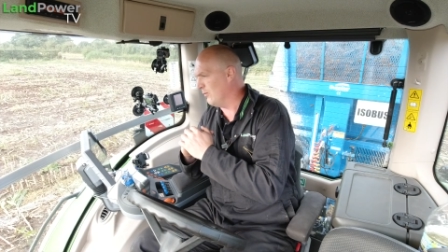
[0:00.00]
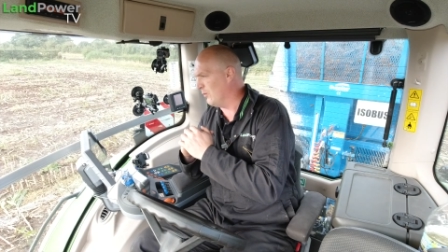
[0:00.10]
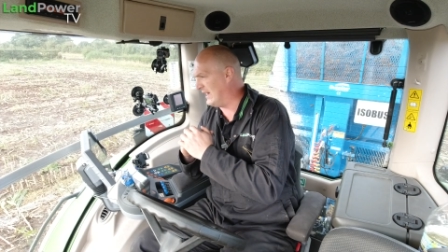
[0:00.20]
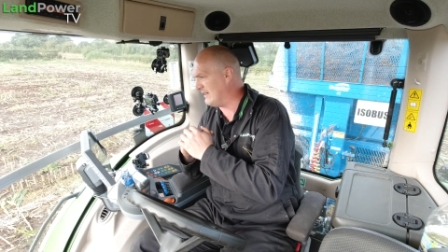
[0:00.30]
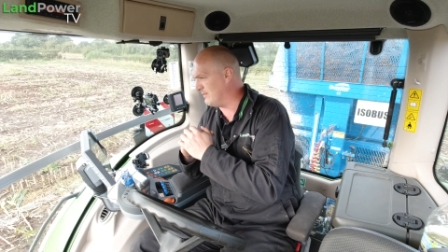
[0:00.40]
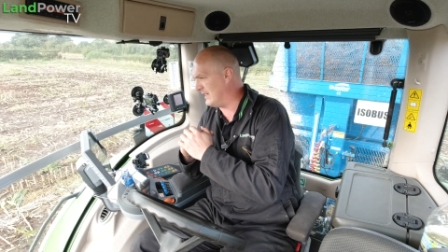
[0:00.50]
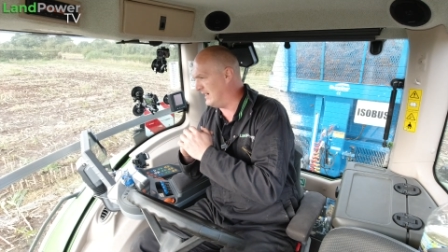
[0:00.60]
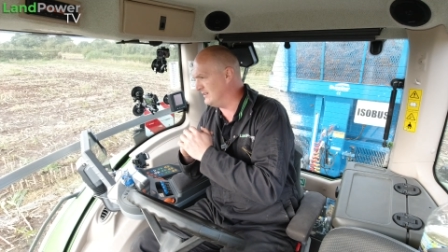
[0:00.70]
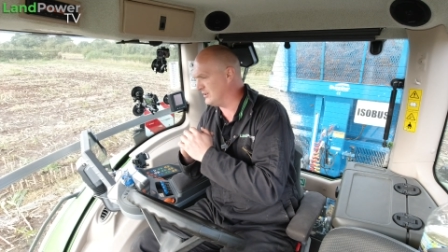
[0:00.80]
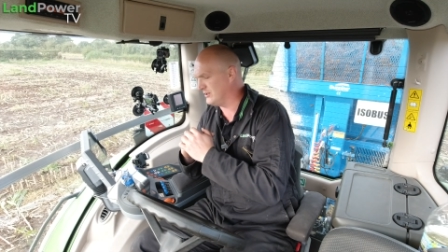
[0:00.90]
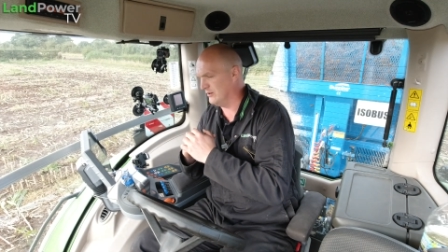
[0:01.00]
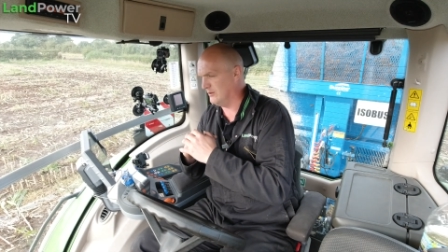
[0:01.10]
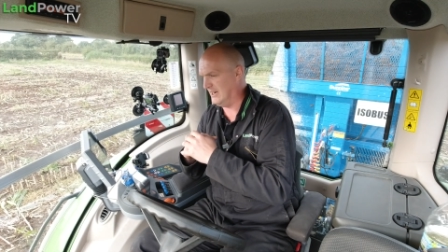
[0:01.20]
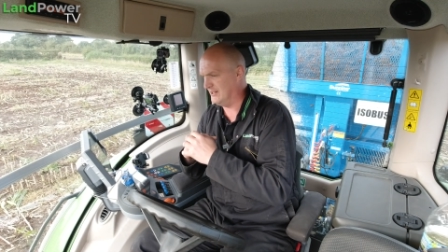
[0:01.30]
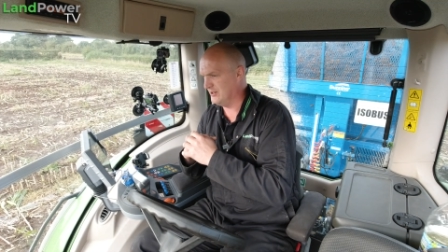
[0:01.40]
weight behind us. So
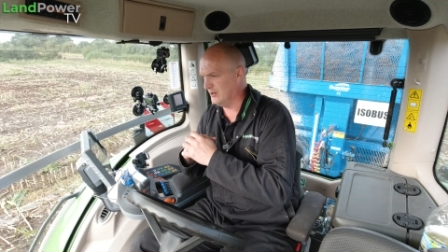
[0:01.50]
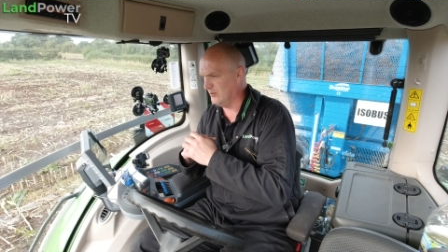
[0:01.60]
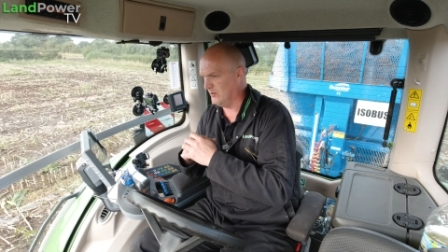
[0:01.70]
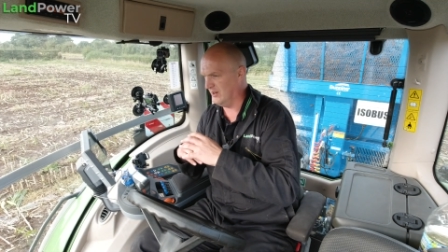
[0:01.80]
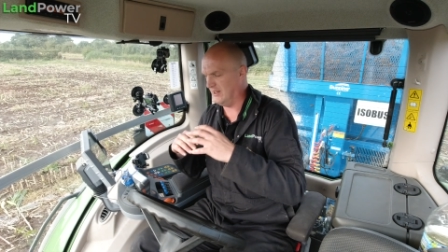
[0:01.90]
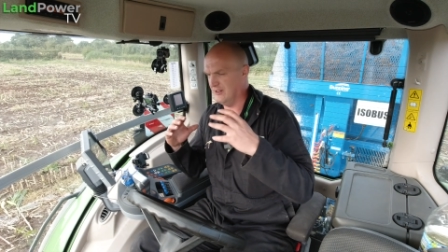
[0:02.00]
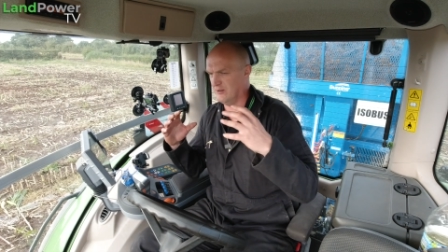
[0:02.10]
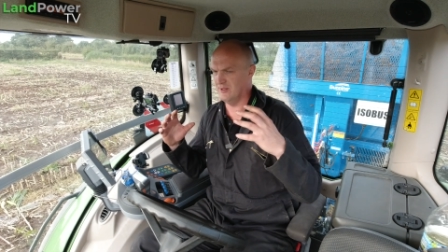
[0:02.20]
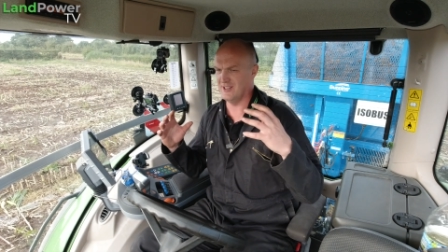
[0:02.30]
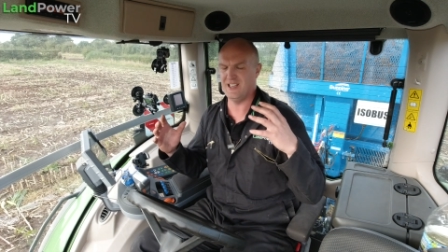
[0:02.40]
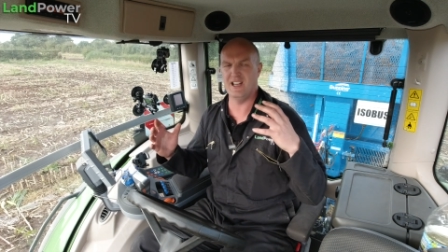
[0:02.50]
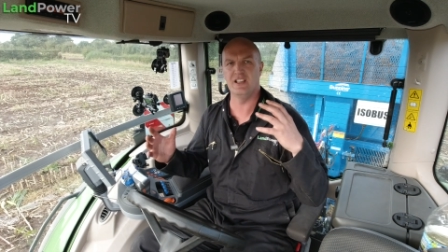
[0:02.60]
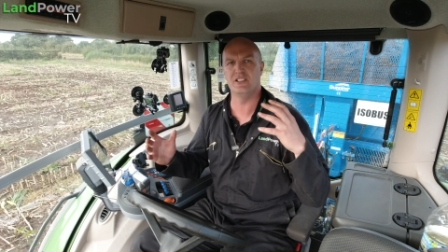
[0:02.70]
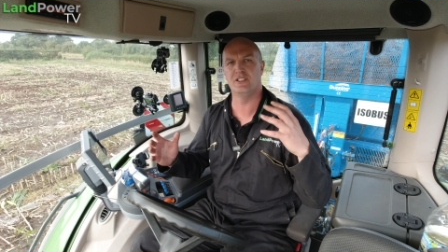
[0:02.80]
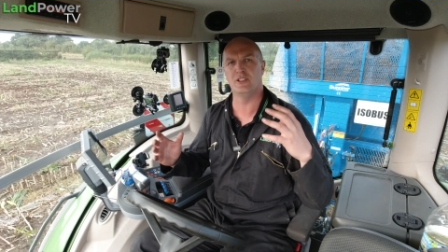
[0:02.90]
what I don't want, I don't want the
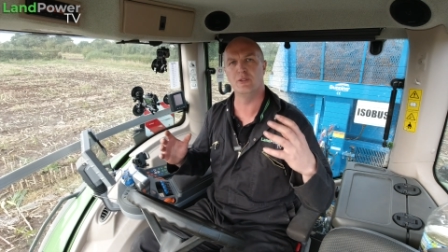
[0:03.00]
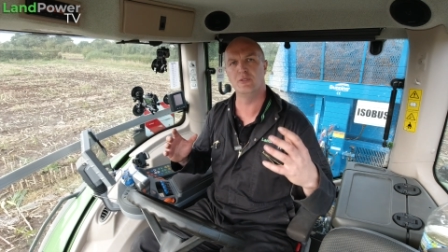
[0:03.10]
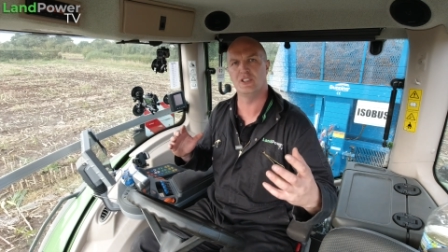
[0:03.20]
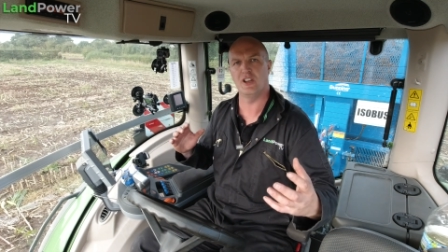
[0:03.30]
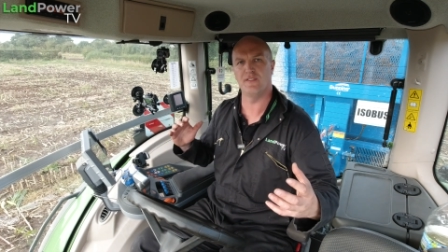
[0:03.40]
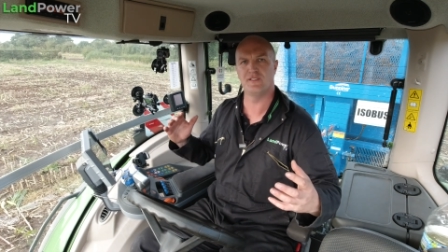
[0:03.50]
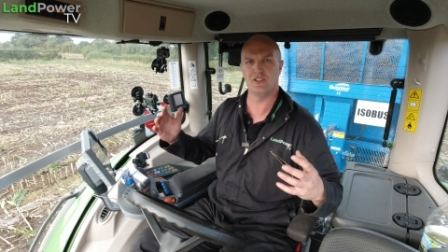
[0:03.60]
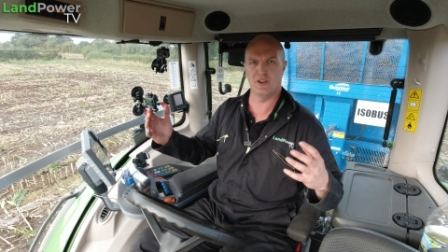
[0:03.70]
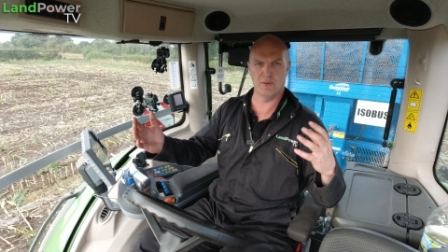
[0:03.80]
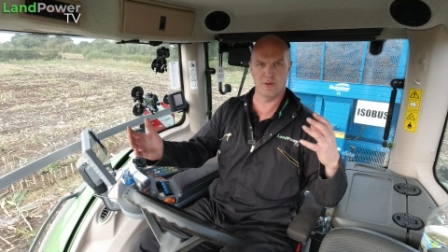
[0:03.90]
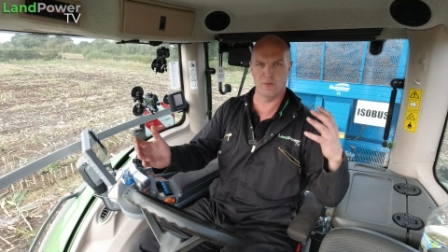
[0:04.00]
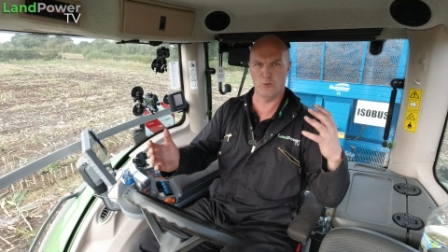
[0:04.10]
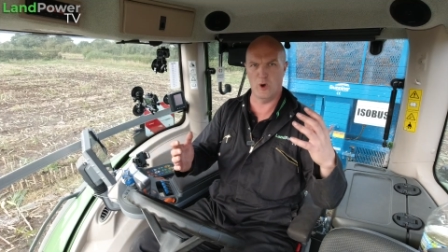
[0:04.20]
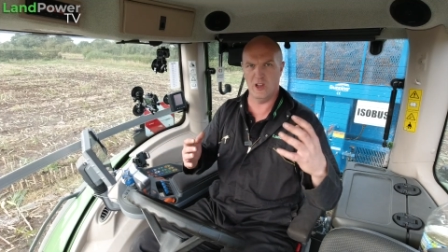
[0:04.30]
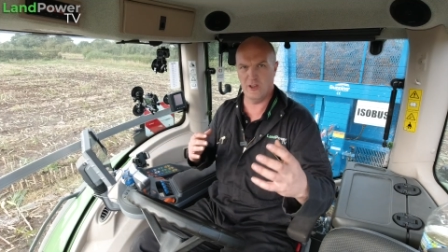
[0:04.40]
tyres too soft, so we're
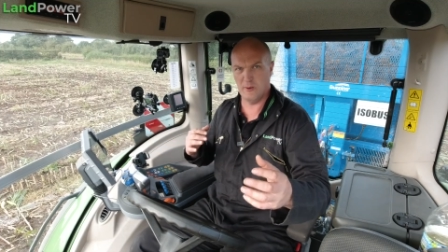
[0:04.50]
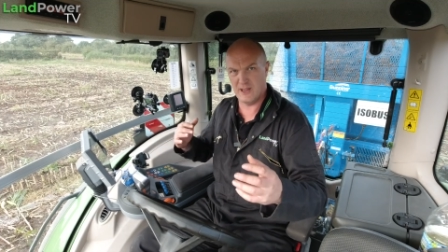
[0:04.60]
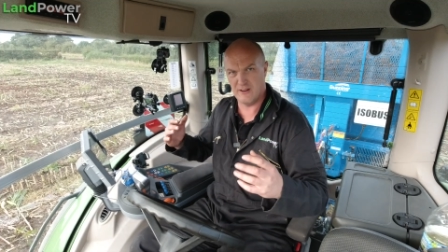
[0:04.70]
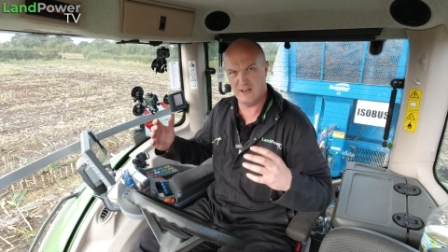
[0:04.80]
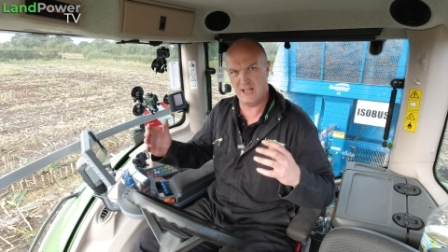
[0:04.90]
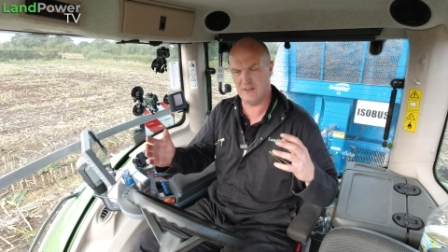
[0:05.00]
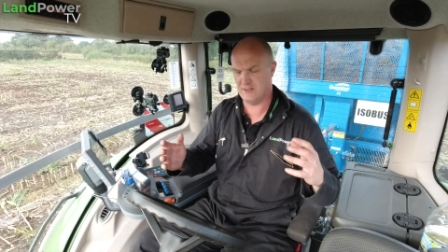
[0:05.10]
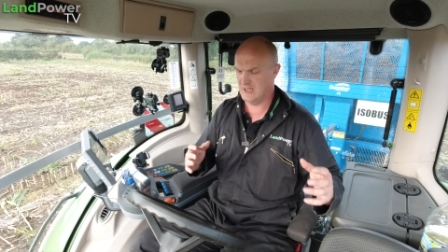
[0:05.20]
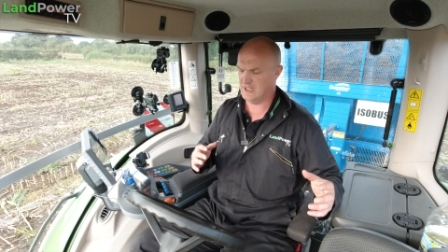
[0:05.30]
wallowing around,